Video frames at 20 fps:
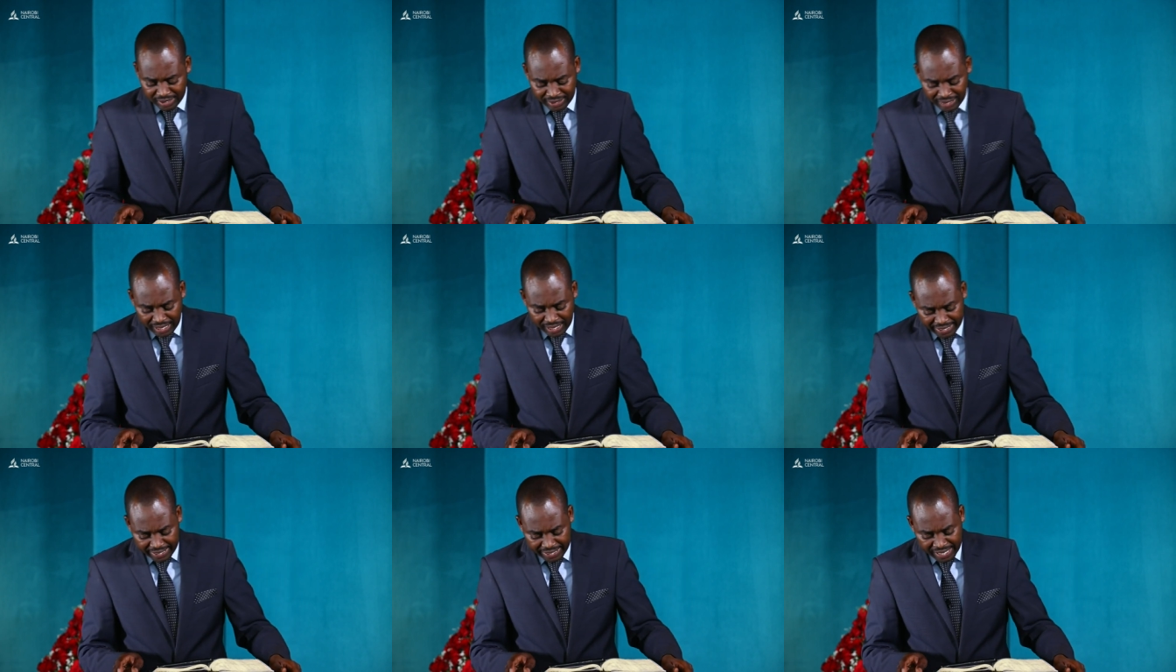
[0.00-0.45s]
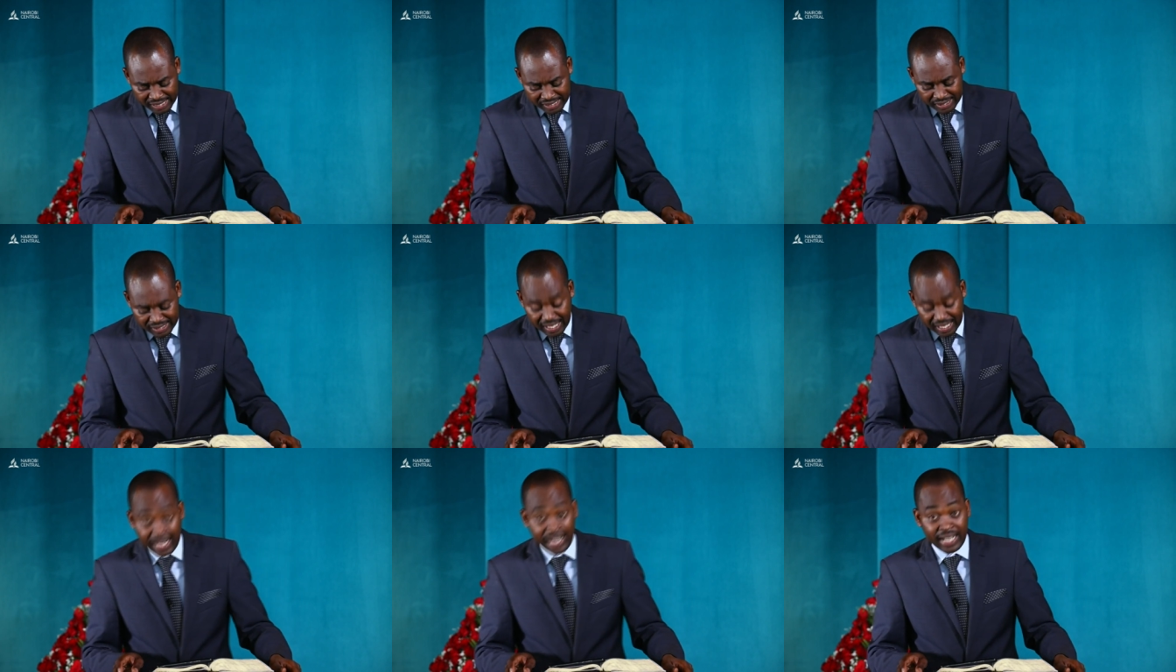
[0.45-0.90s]

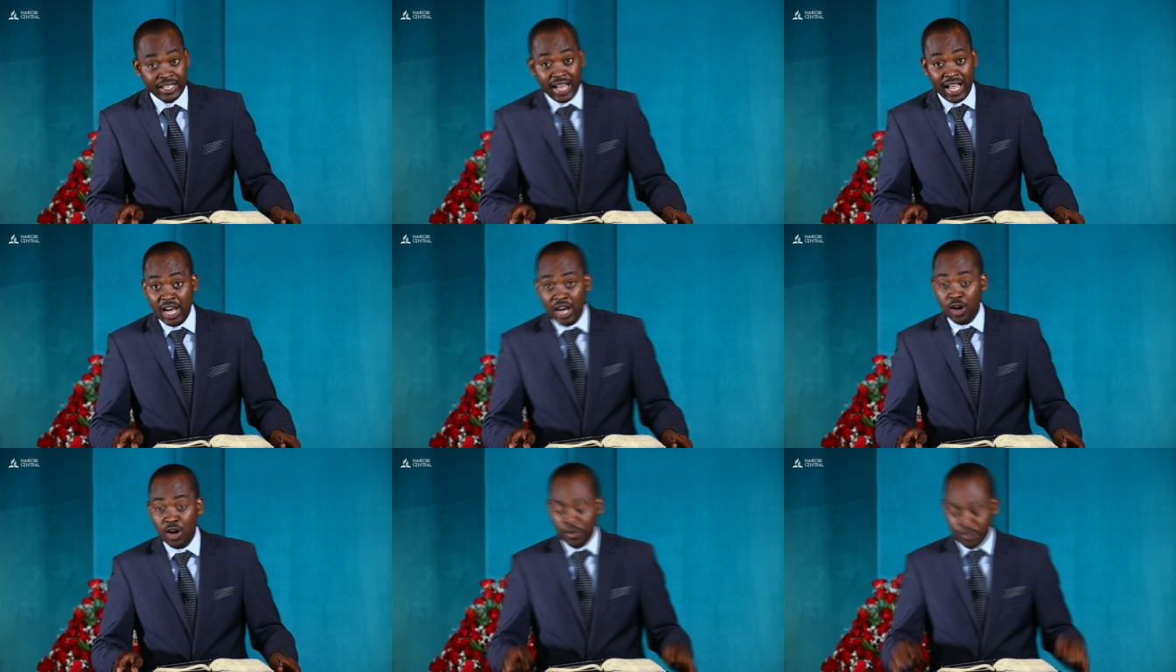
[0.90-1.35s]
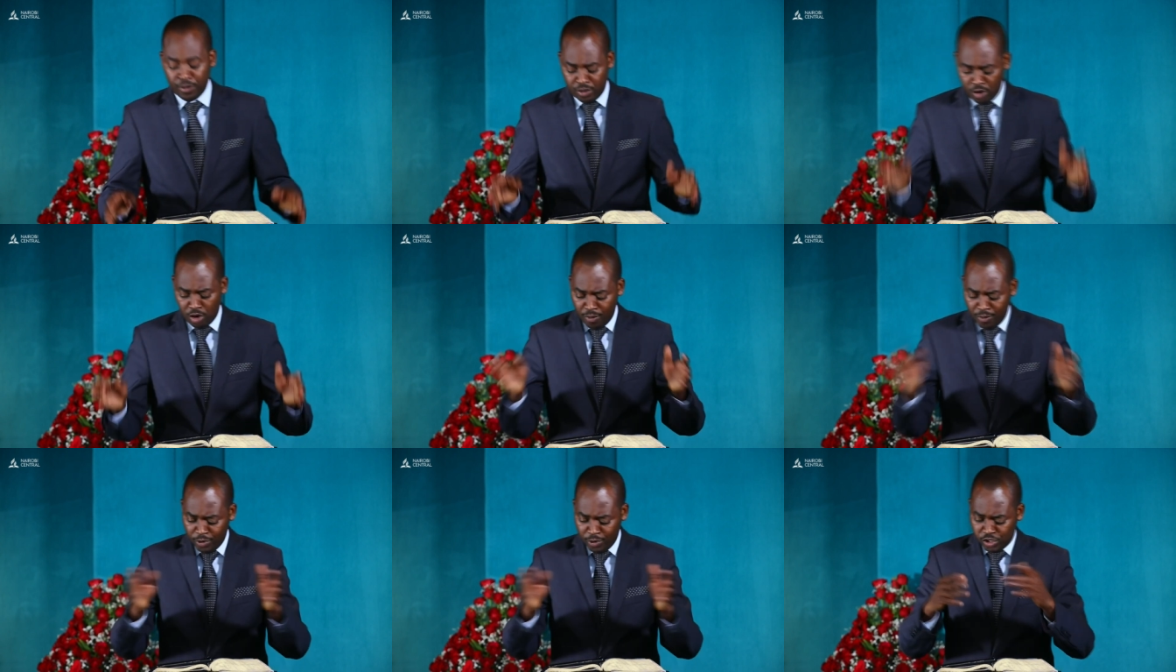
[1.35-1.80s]
delegates that are now
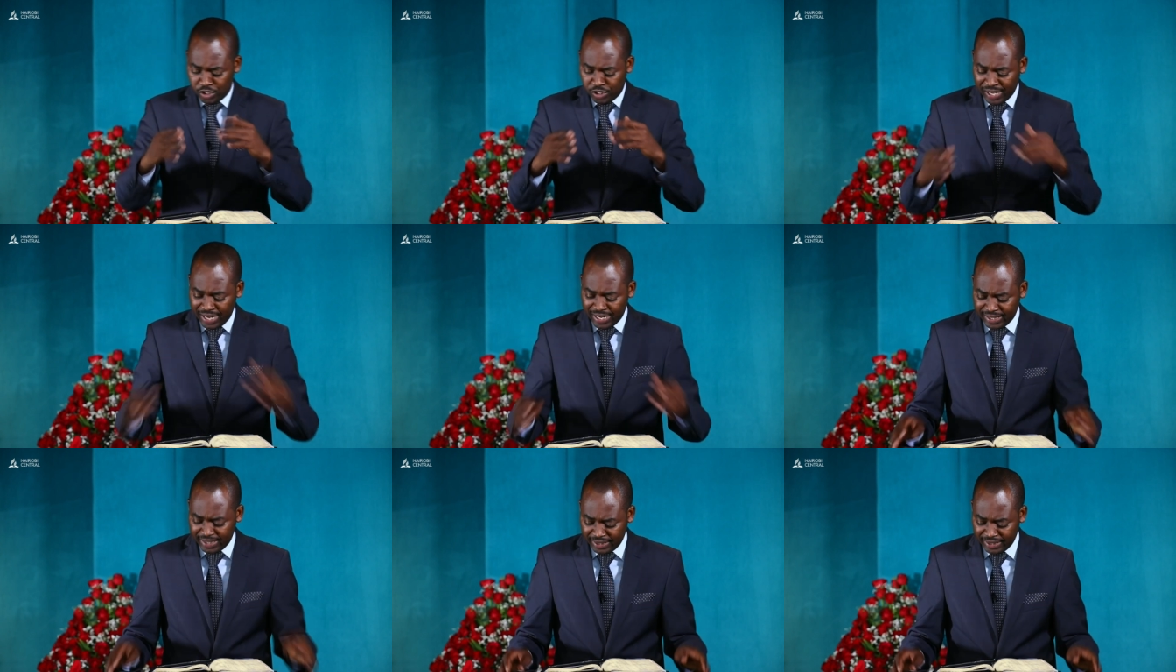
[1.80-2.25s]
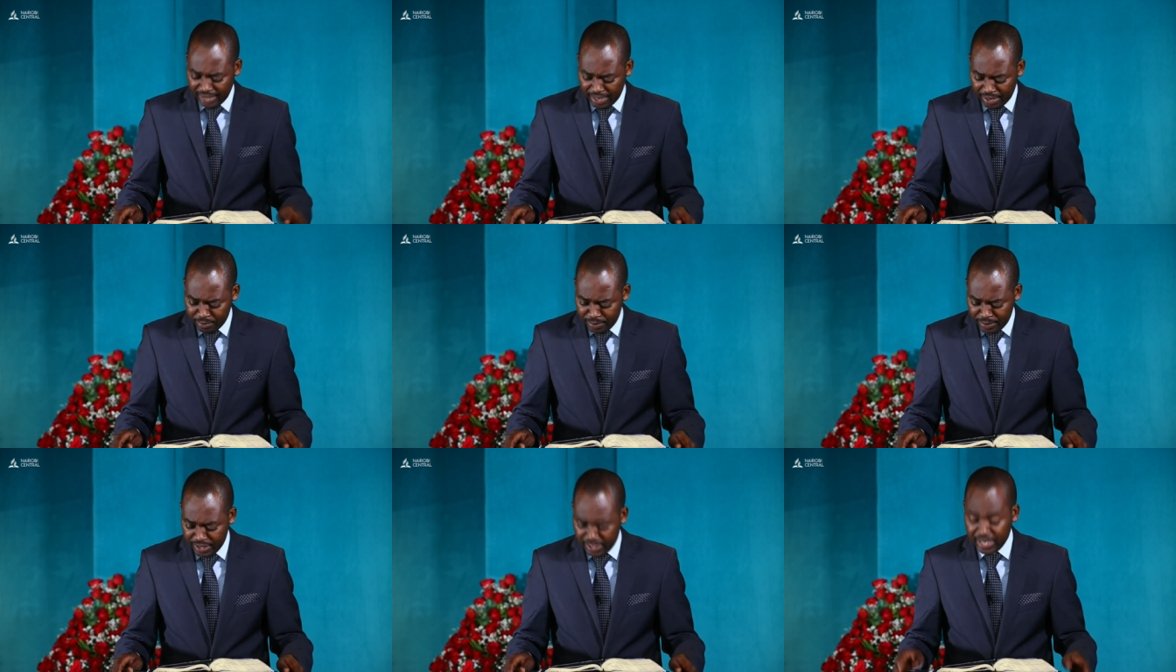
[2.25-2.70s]
almost starting
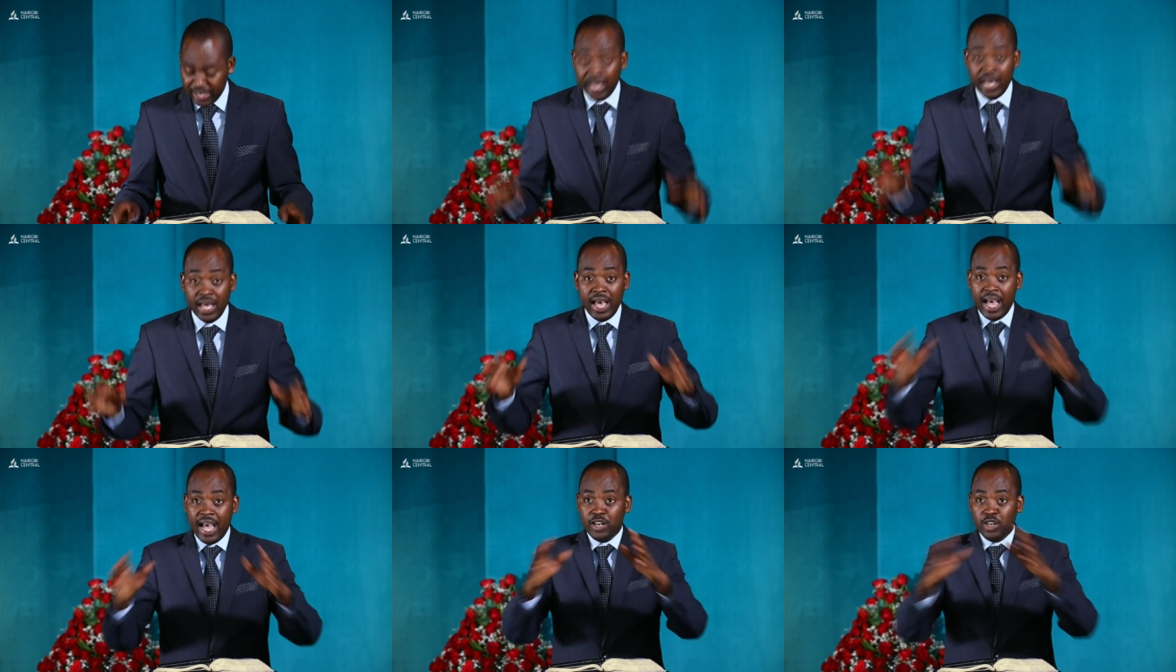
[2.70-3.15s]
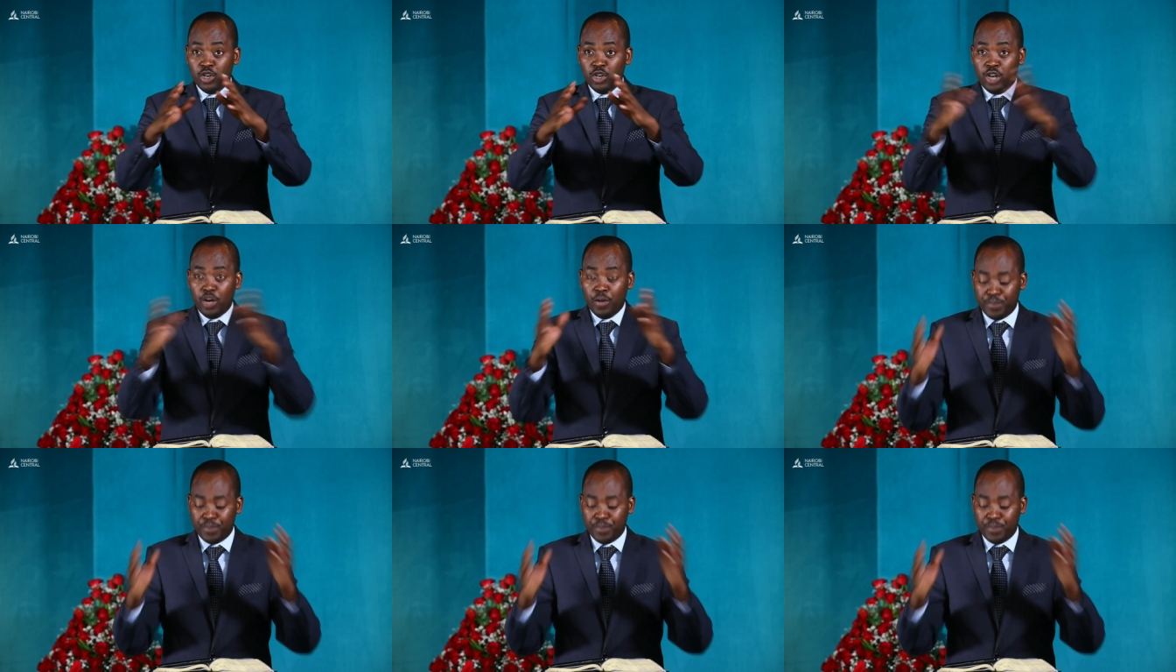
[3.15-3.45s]
and many and no,